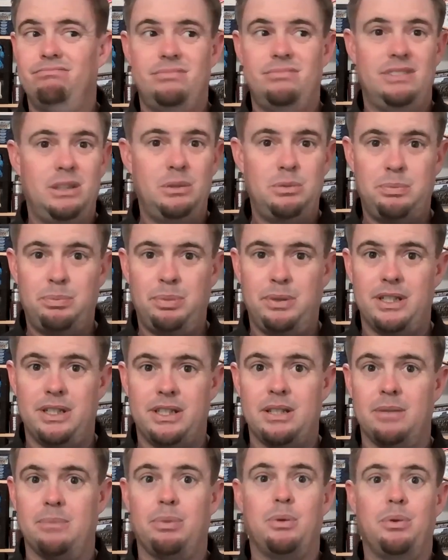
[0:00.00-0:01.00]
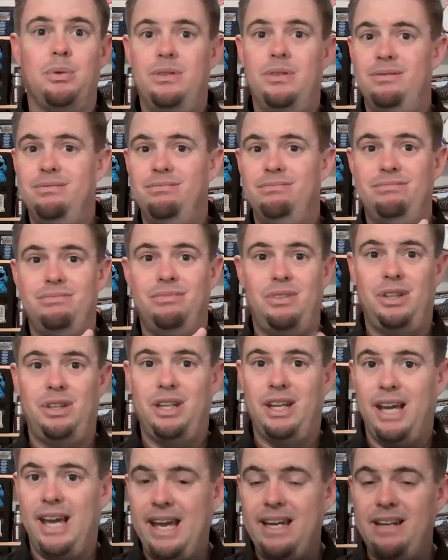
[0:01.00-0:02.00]
It was pretty simple. You
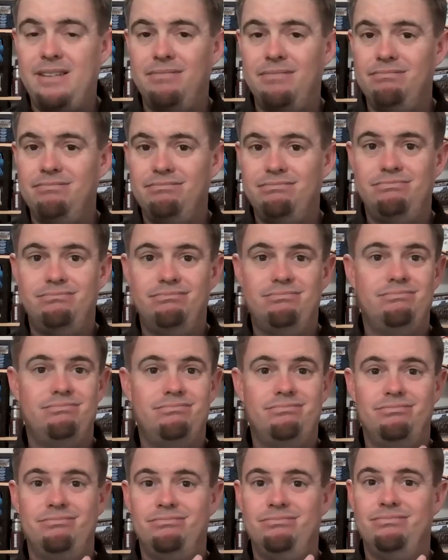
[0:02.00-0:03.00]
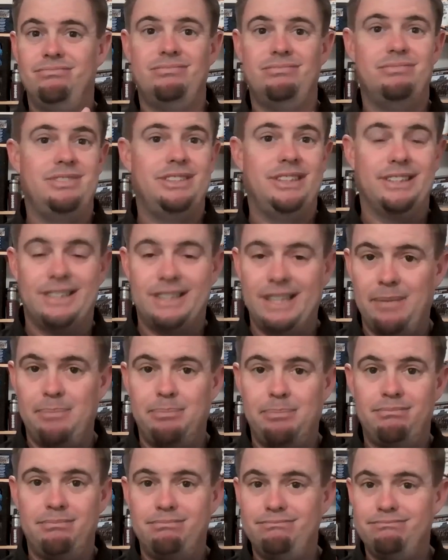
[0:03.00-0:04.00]
ate, you slept,
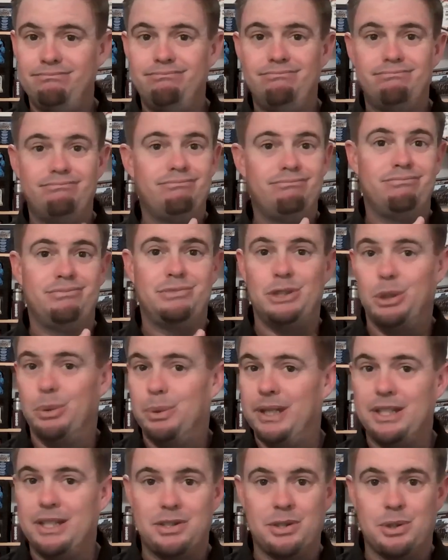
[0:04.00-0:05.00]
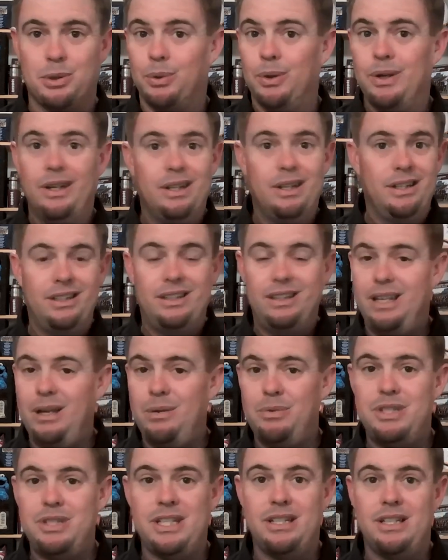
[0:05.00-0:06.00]
you went to school. That
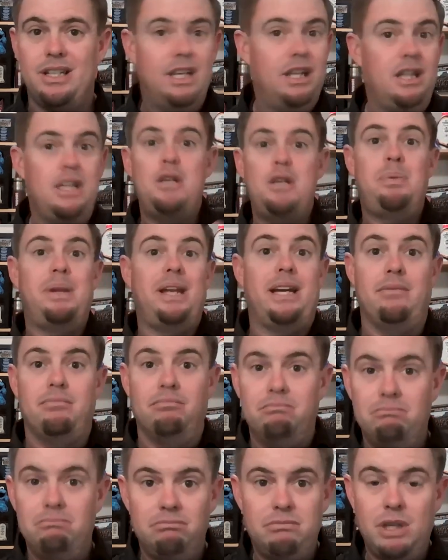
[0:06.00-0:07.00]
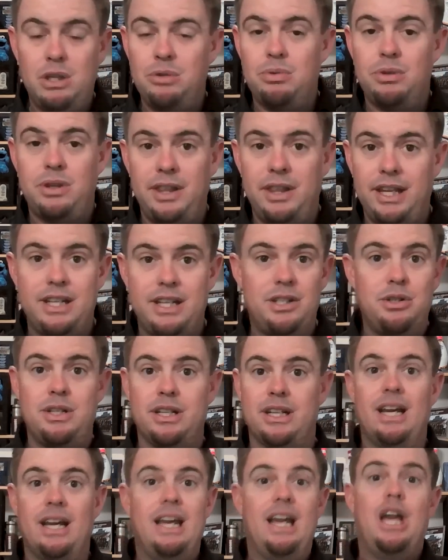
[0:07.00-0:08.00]
was it. And then you played. Those were the things you
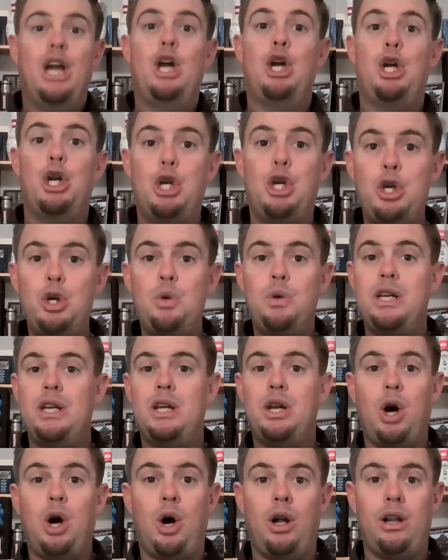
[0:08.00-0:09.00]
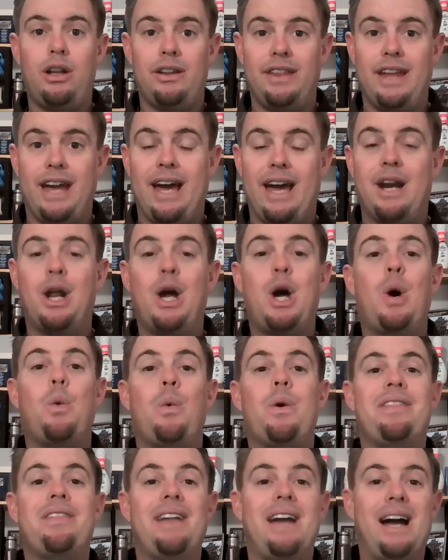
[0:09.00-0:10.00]
did. You did all of that
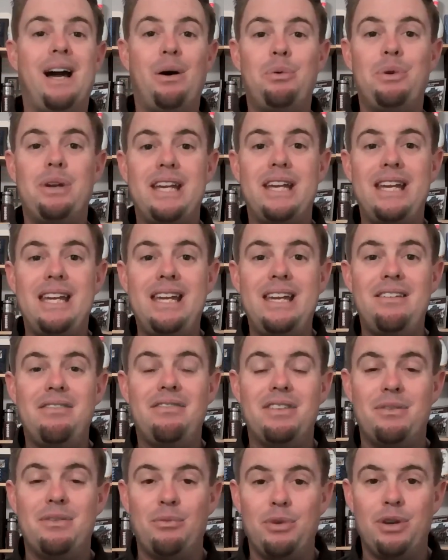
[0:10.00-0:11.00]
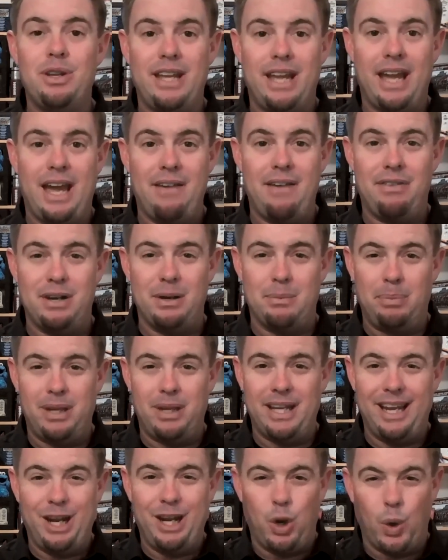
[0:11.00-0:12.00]
without even really having to
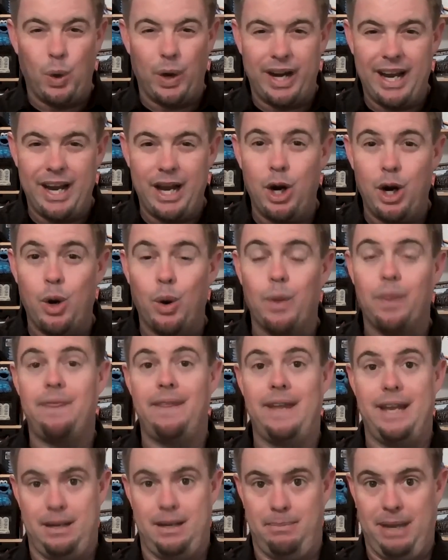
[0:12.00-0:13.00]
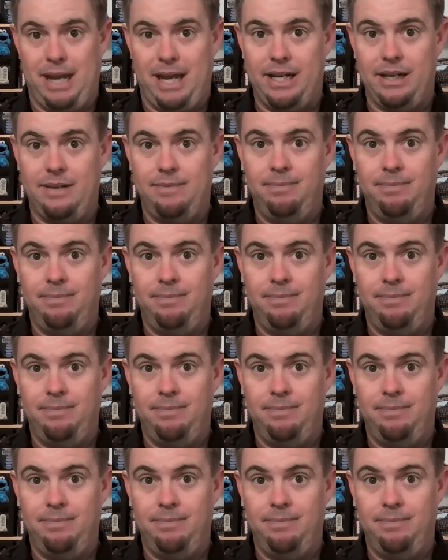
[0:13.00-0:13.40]
plan or care or think about it.